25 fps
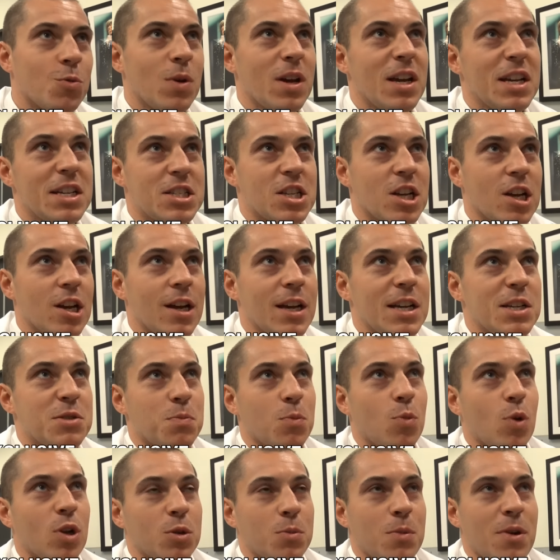He's, uh,
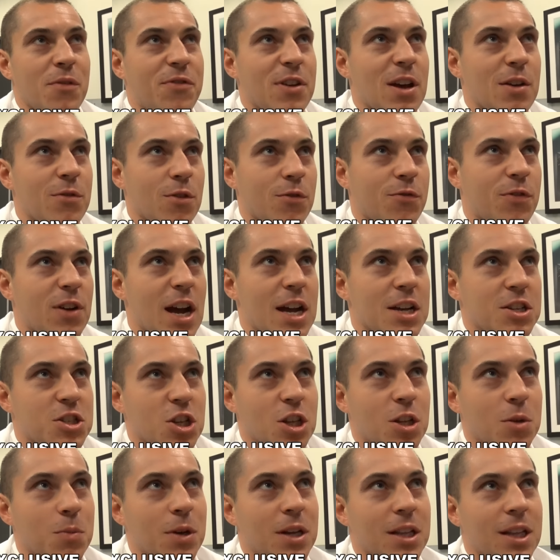been one of my favourite fighters
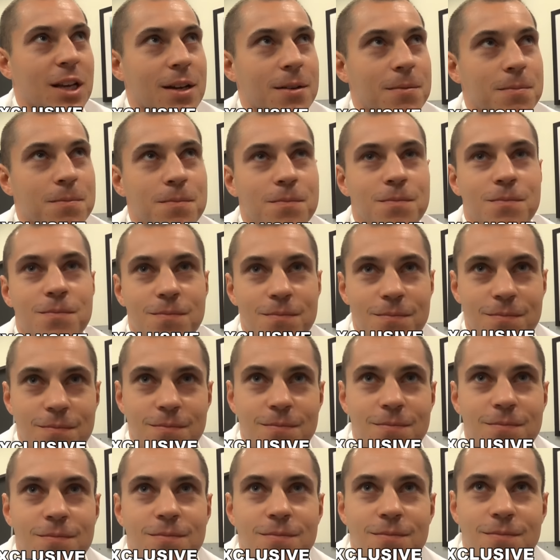at the minute.
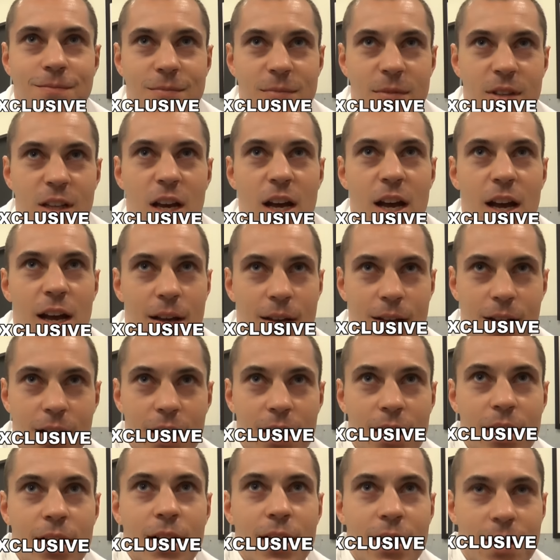Great guy too. I yeah. have had a chance
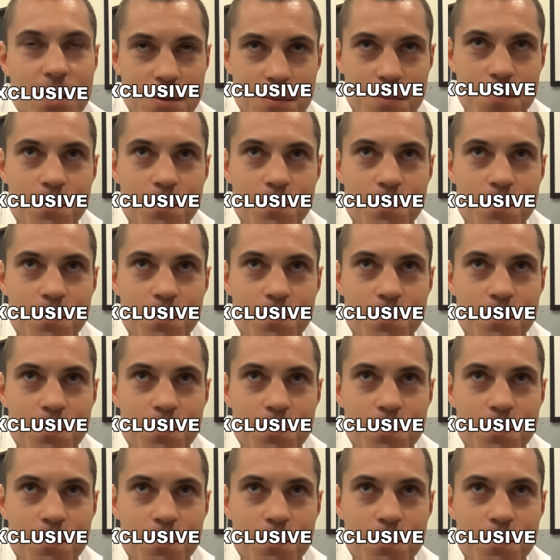to meet him.